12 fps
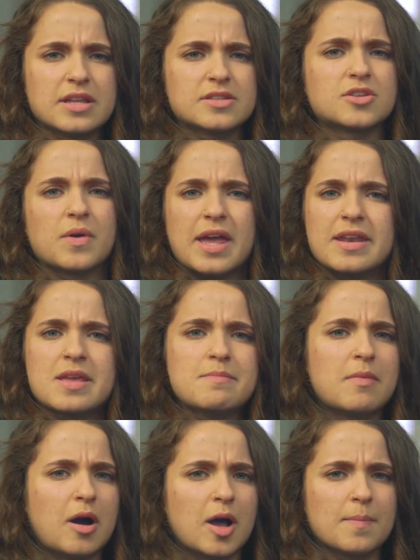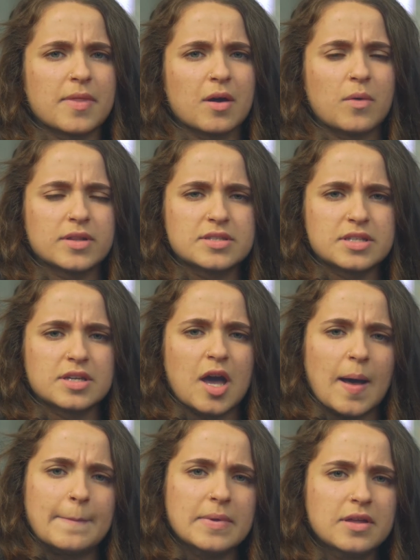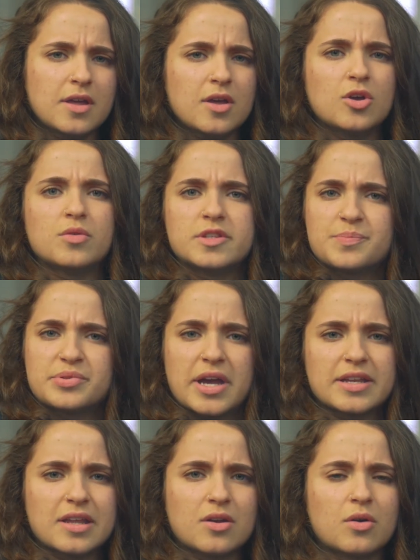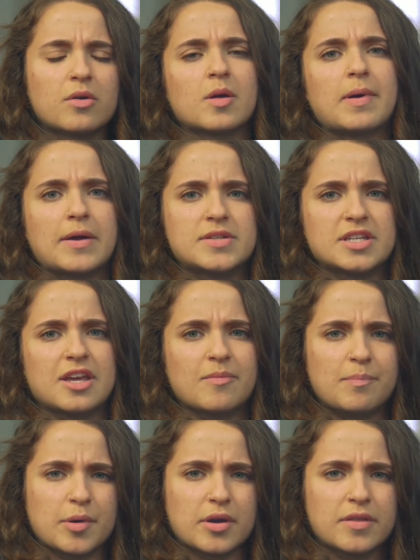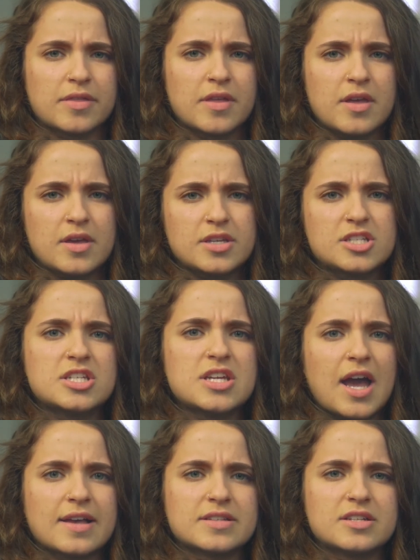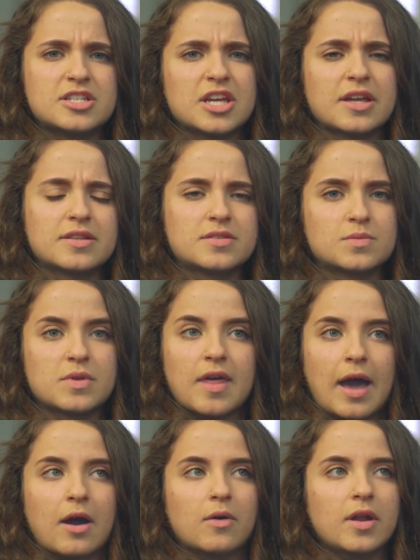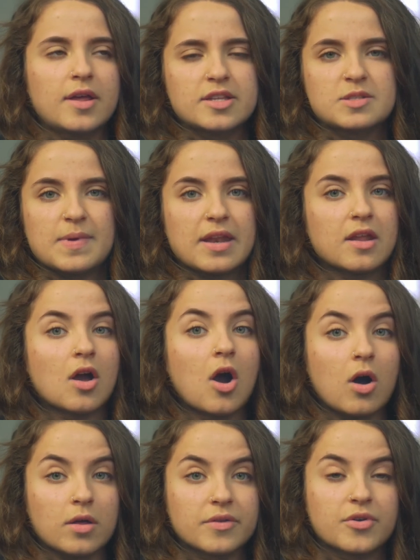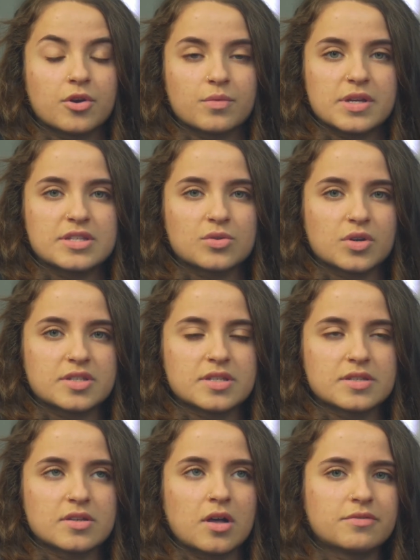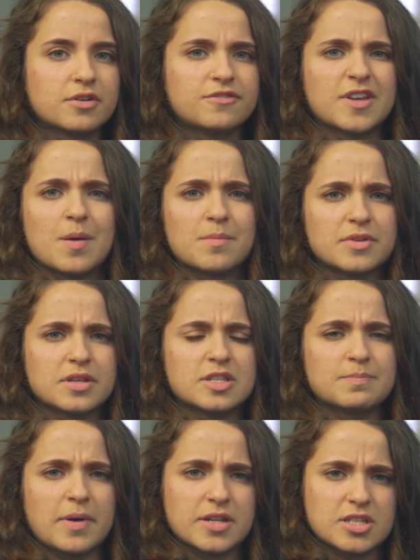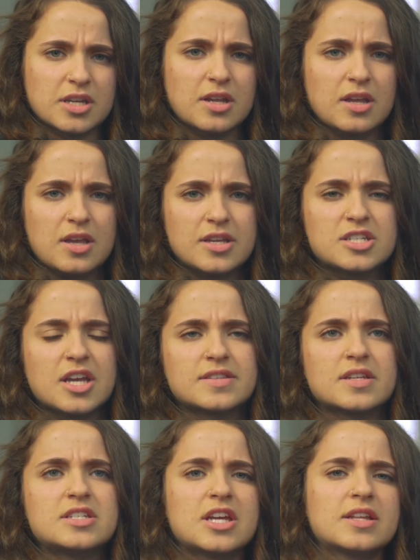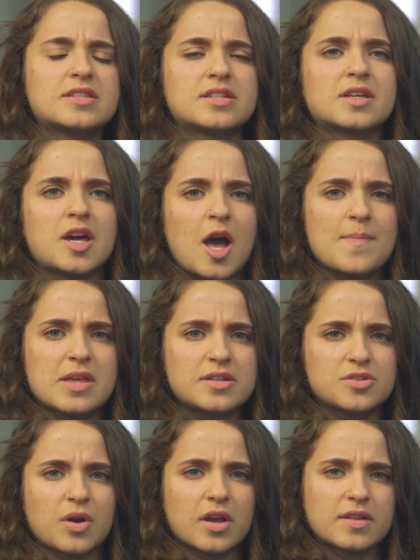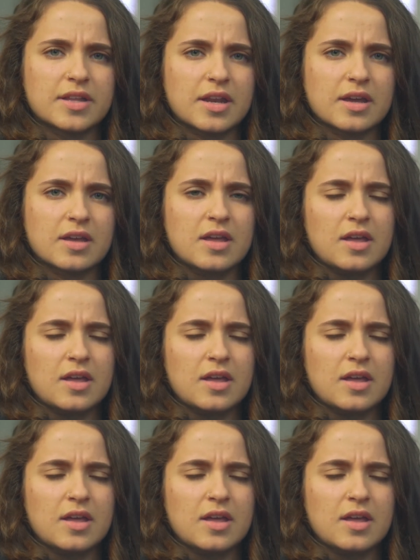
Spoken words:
So any mom that wants to come who's pregnant or about to give birth, she has a chance, without spending all of her resources, all of her family's budget, she has a chance to come into our clinic,